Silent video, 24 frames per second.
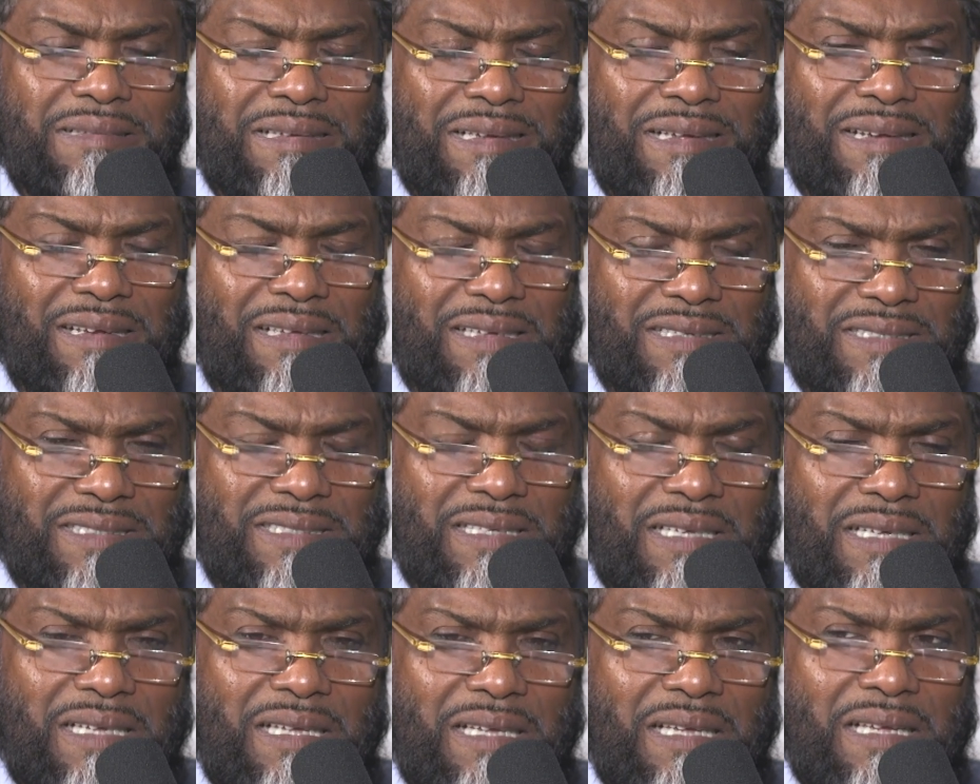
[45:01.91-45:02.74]
tell
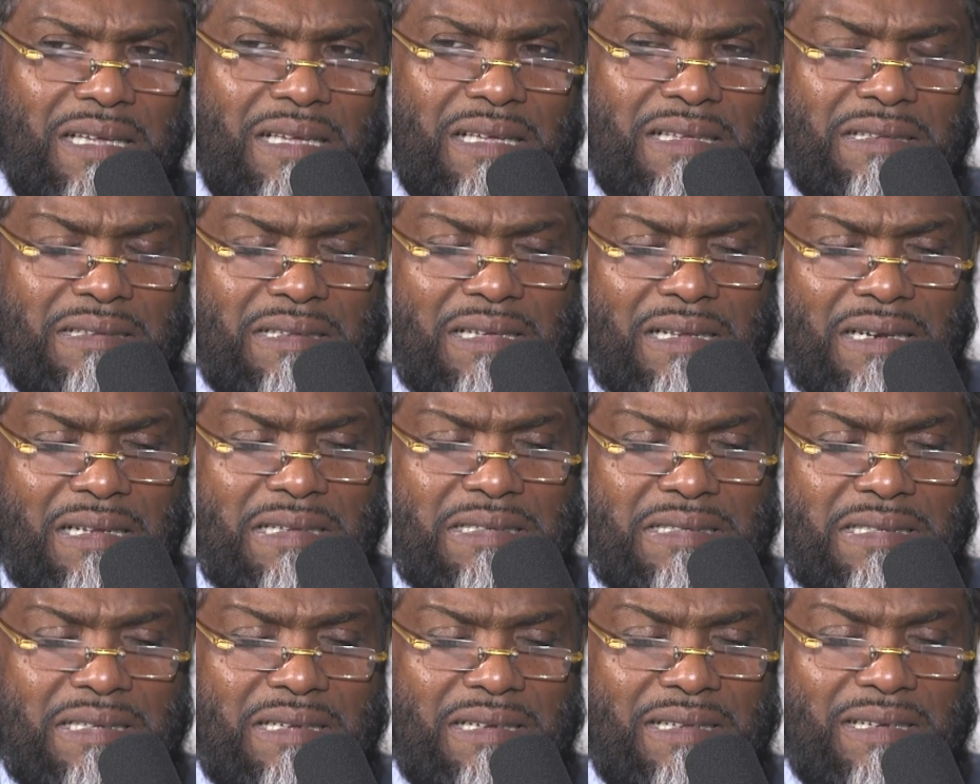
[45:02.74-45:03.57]

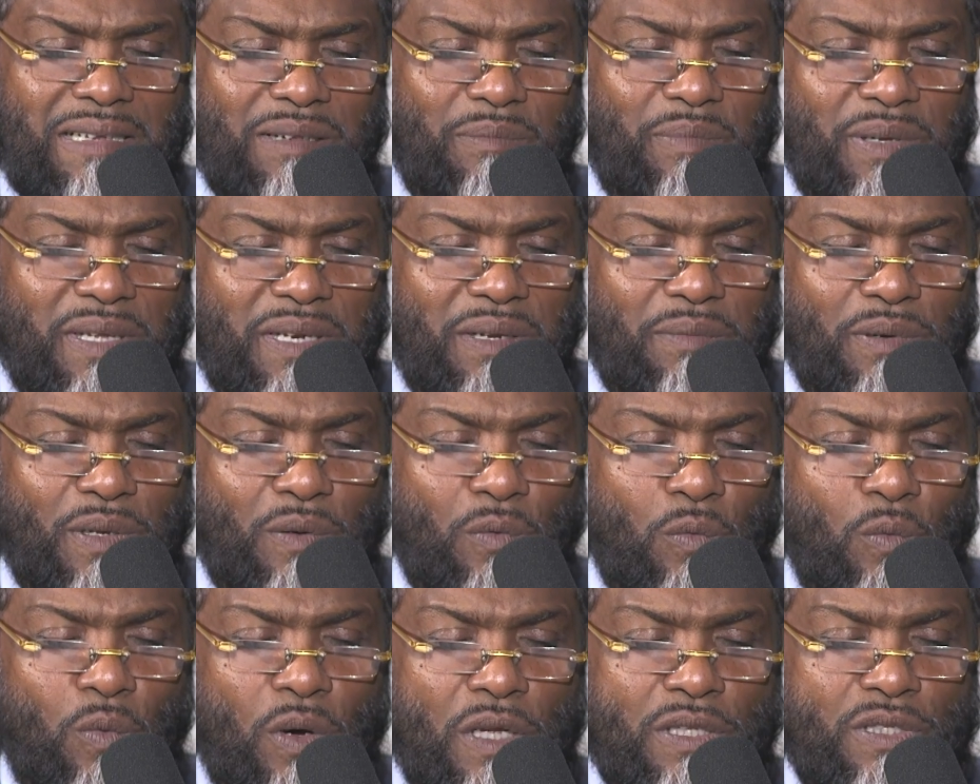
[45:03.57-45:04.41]
us a little bit about
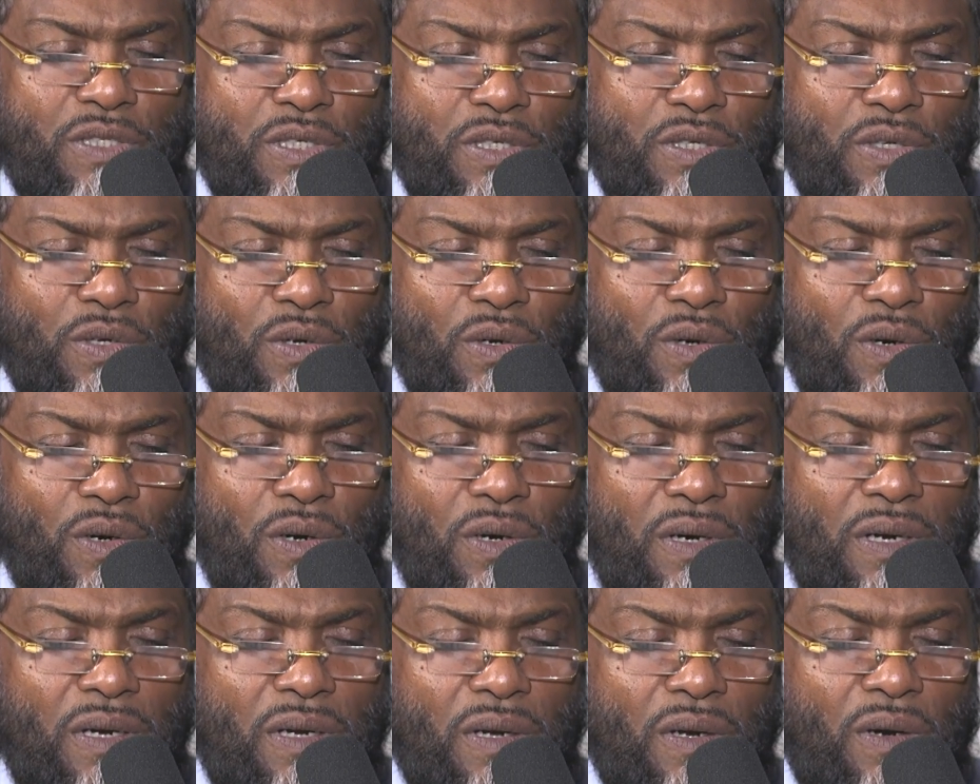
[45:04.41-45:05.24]
what
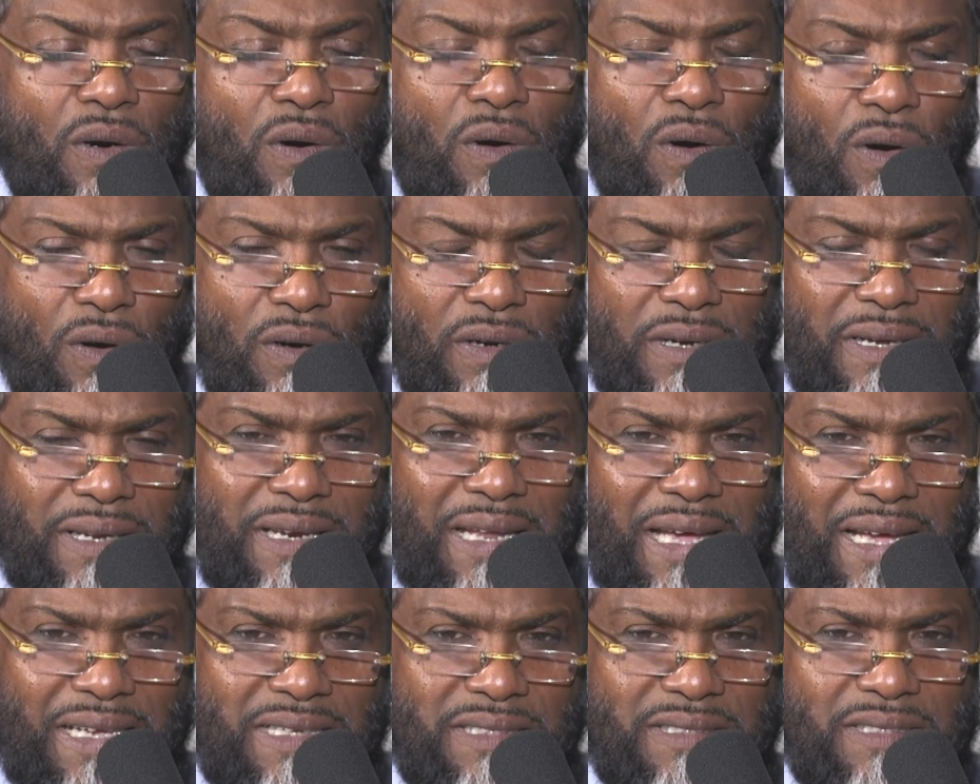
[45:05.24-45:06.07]
your
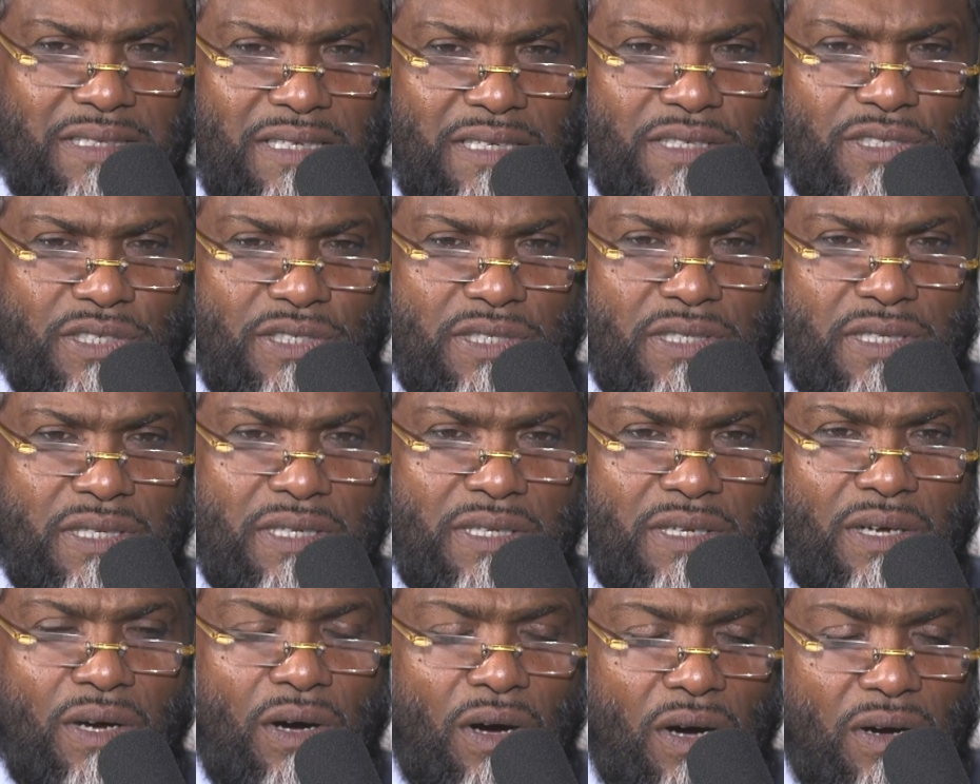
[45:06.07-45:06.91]

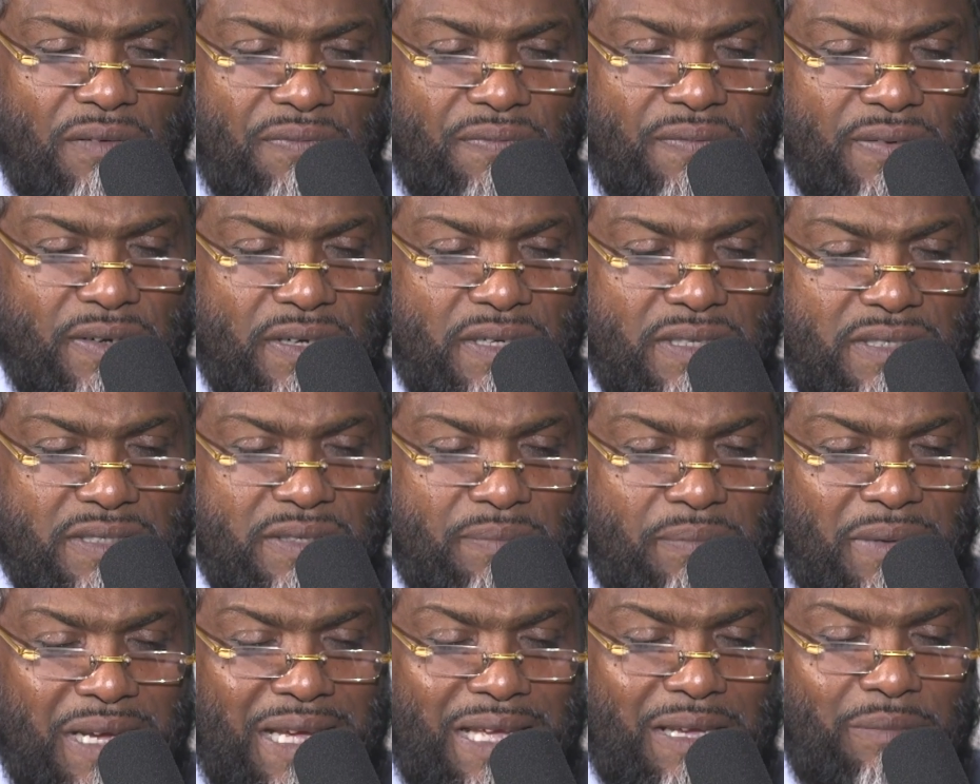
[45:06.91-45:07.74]
organization offers,
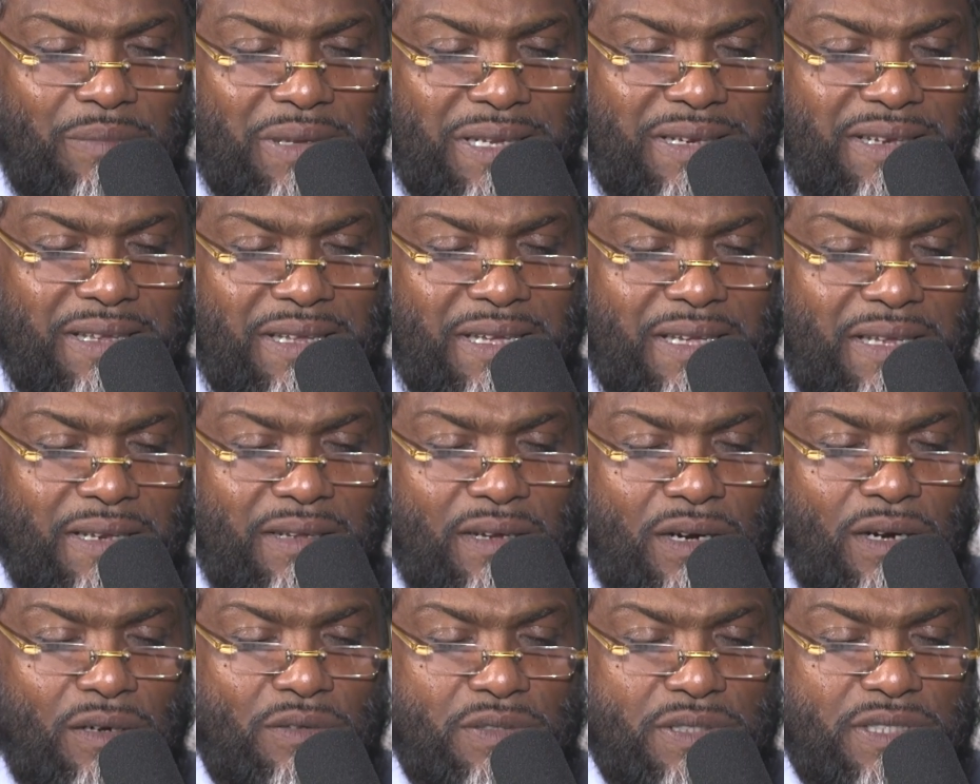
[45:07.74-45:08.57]
Miami-Dade
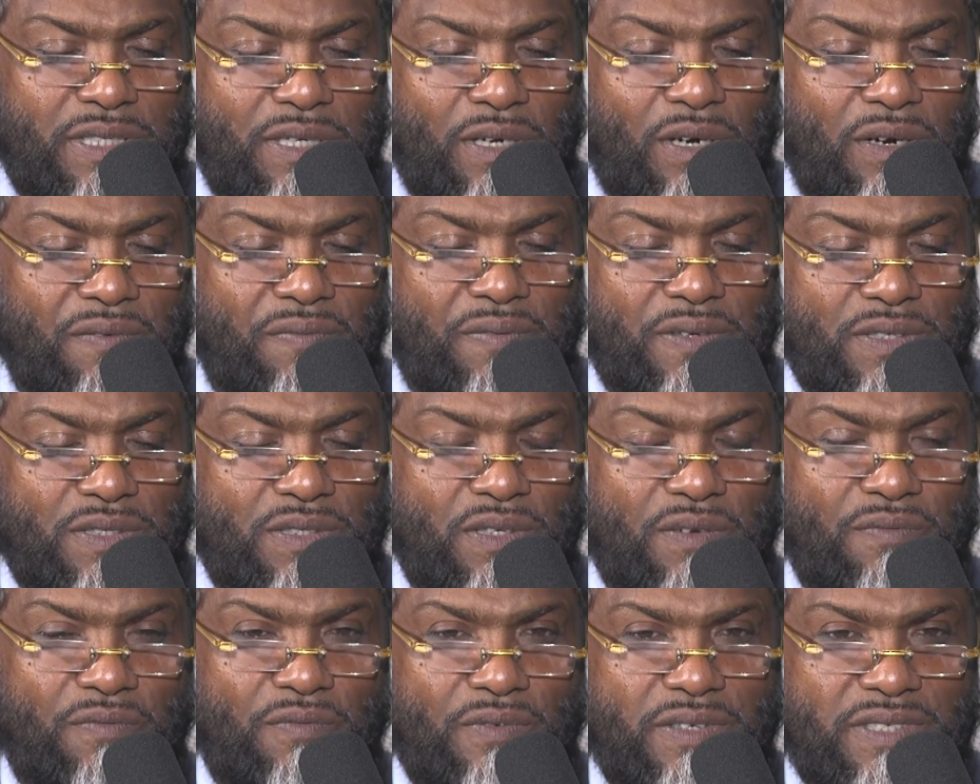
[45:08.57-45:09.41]
County Office
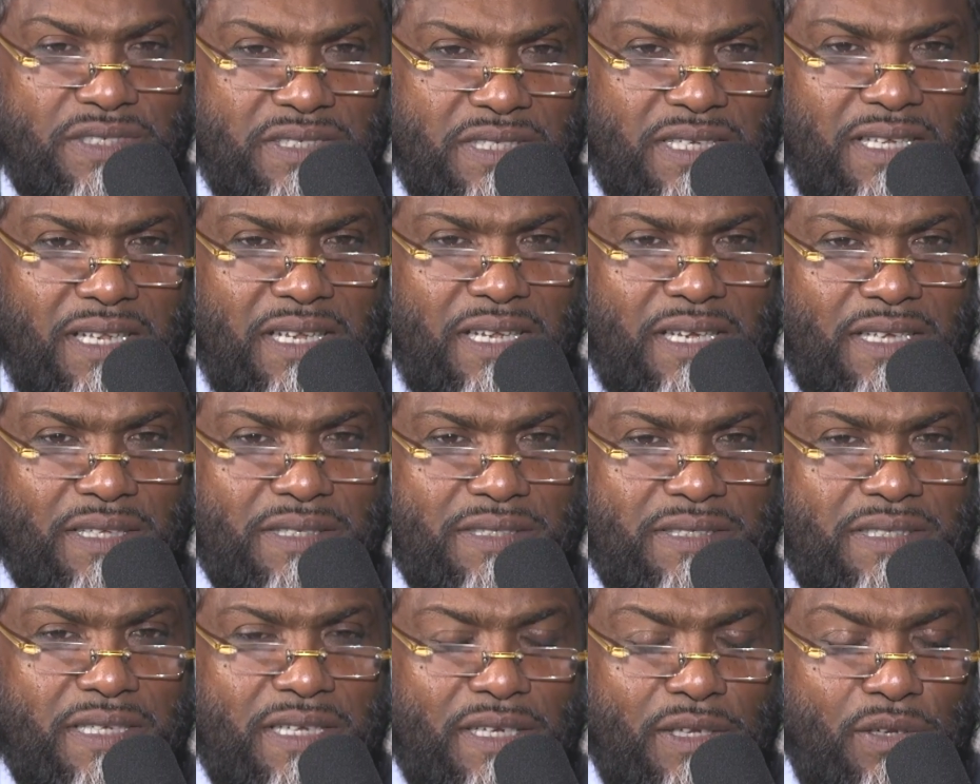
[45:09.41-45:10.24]
of
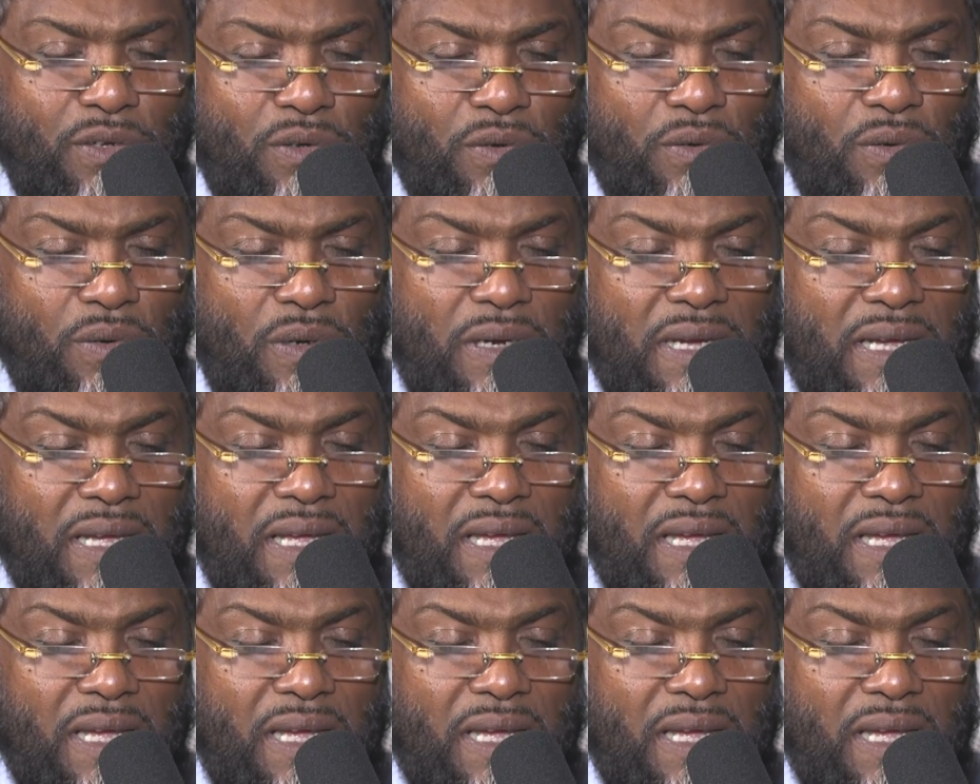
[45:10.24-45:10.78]
Resilience, and you,